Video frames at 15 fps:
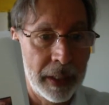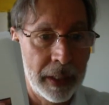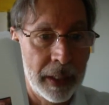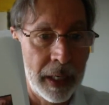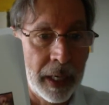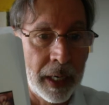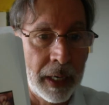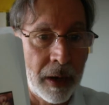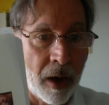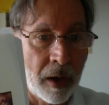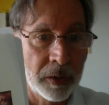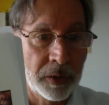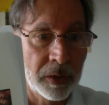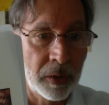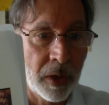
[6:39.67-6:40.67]

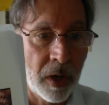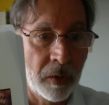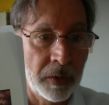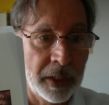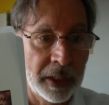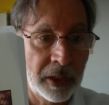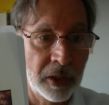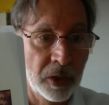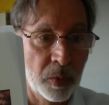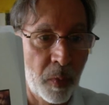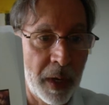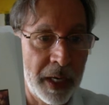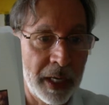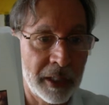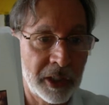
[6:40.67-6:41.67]
also known, this is
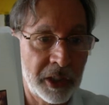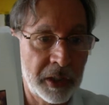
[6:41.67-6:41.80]
when an